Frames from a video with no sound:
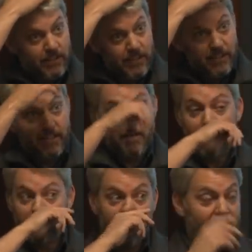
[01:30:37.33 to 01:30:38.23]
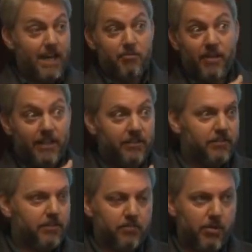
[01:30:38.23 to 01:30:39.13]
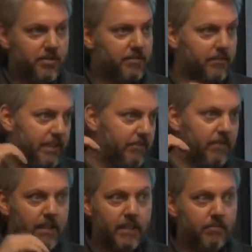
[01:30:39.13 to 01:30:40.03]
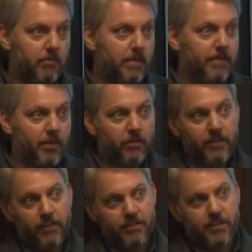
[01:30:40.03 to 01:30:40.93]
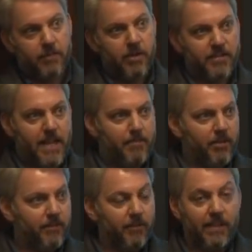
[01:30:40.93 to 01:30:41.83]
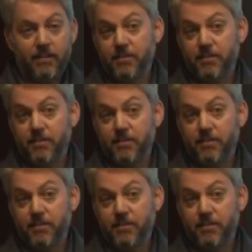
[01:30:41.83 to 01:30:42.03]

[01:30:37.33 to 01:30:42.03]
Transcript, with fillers: And I paid a pretty high price just personally, like in, in the early years to get Bares Capital off the ground.